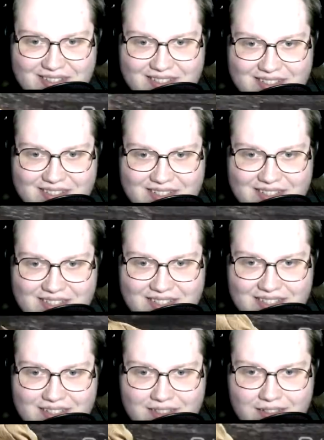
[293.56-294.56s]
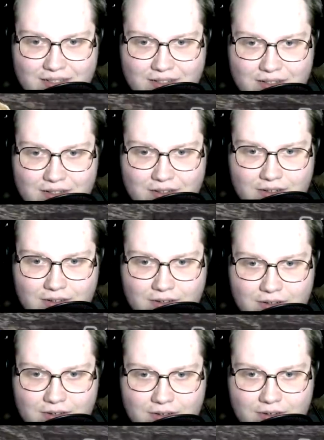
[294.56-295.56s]

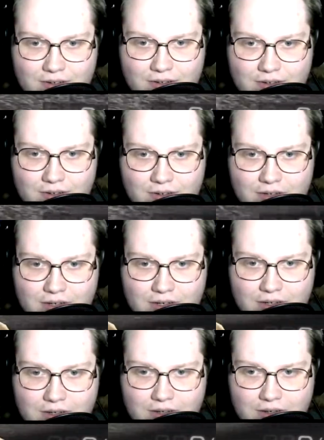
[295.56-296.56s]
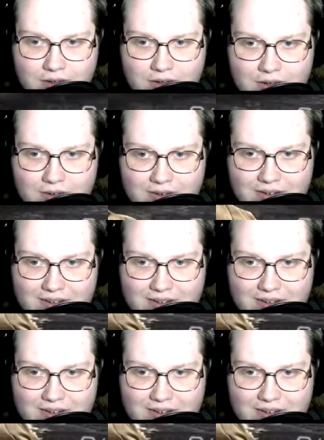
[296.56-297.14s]
Nothing is said.